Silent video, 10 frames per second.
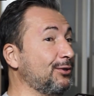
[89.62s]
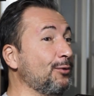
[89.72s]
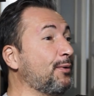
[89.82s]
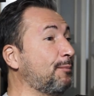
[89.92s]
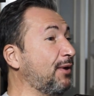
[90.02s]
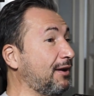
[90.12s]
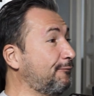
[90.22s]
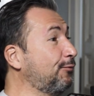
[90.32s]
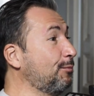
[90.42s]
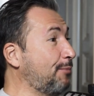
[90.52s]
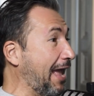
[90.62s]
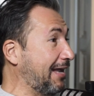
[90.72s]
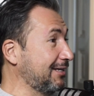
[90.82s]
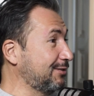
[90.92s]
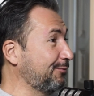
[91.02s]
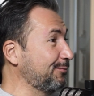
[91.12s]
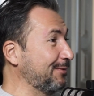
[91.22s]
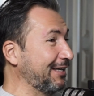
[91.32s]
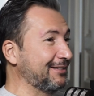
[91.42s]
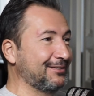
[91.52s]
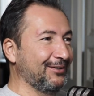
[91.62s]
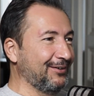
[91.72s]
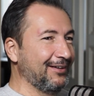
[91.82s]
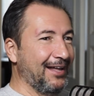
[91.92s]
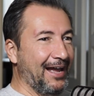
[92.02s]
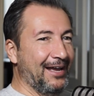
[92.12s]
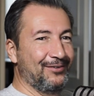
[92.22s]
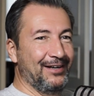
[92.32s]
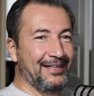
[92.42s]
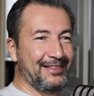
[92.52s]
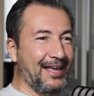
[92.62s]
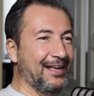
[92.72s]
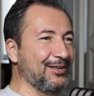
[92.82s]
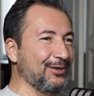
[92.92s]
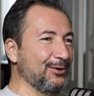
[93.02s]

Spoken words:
You prepare a full package for me. So yeah. I really thank